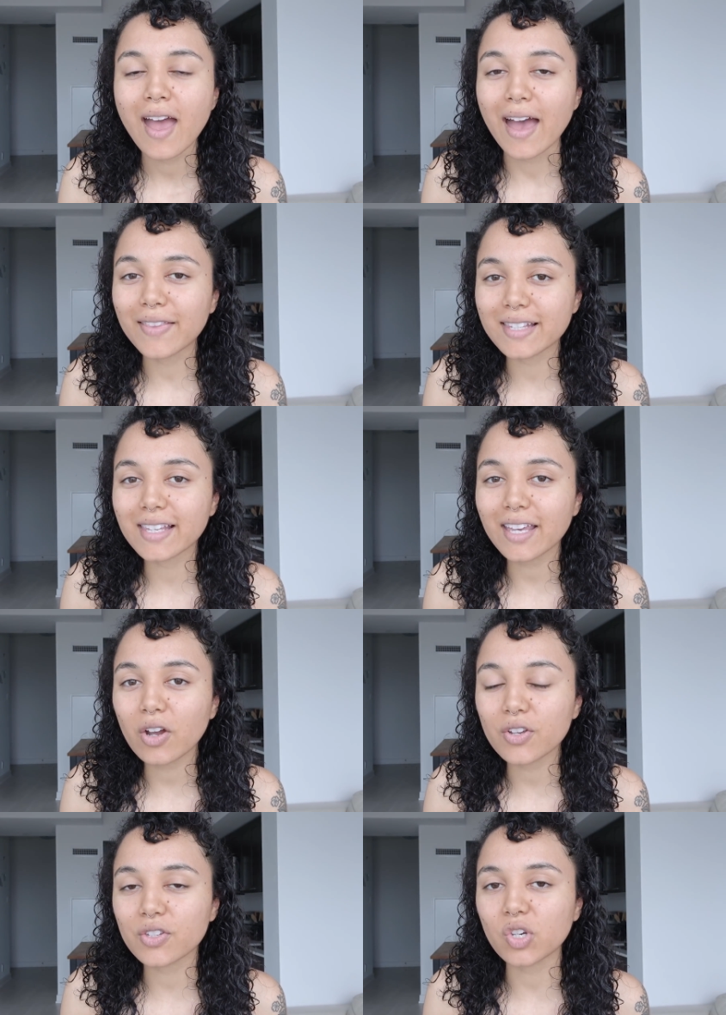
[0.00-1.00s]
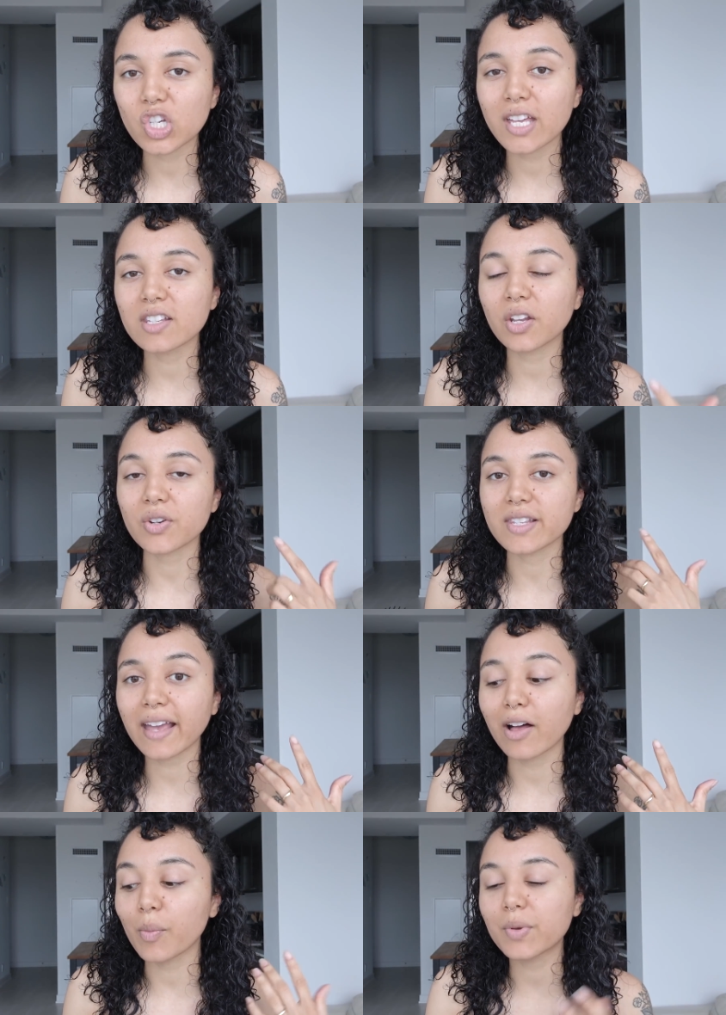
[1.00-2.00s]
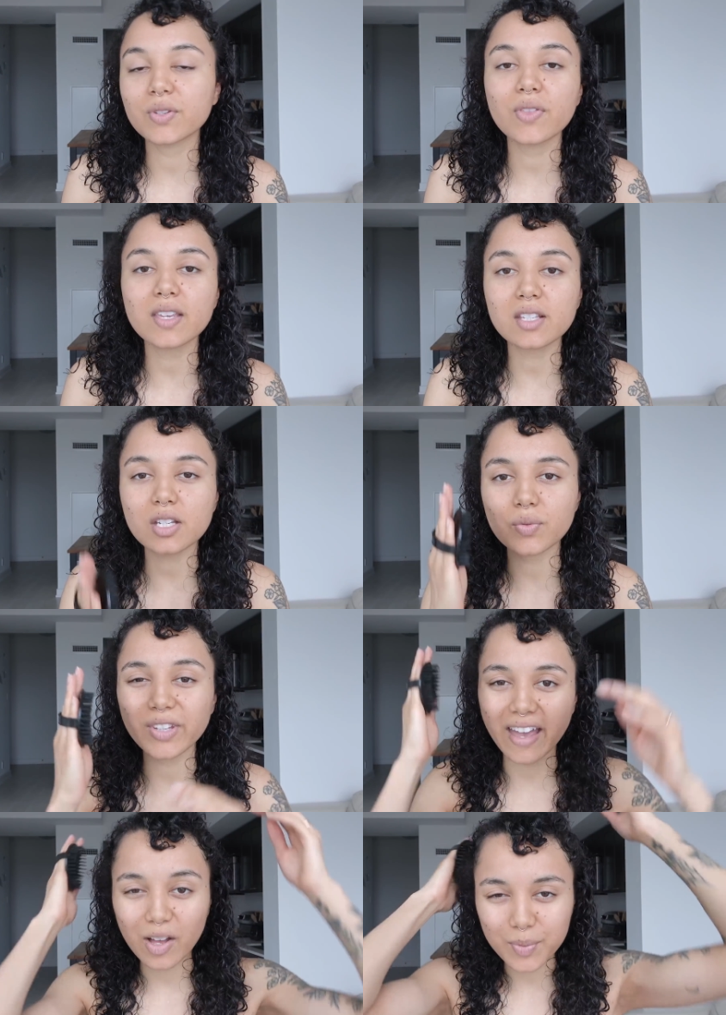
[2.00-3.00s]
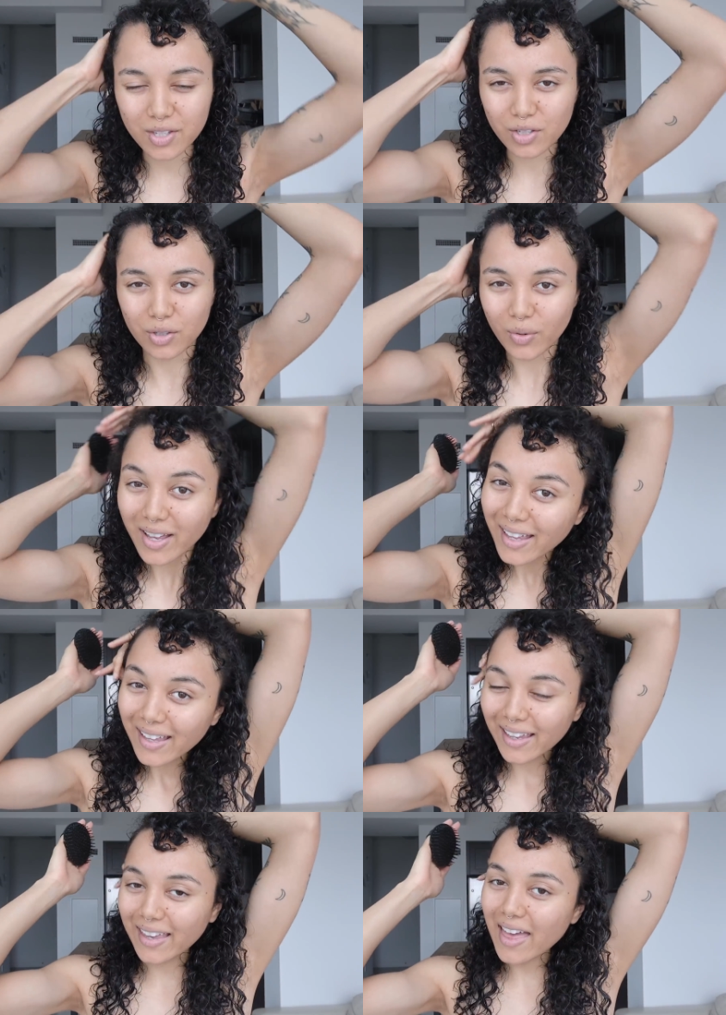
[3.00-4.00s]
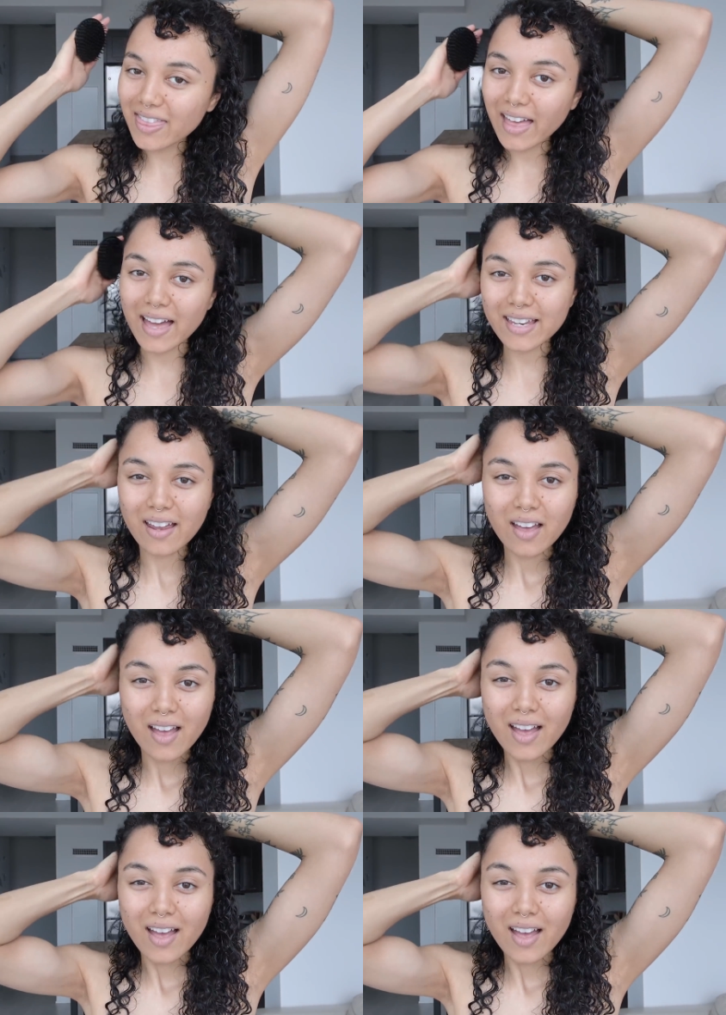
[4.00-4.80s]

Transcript: And the skin also sheds on our scalp. So this just really helps to get that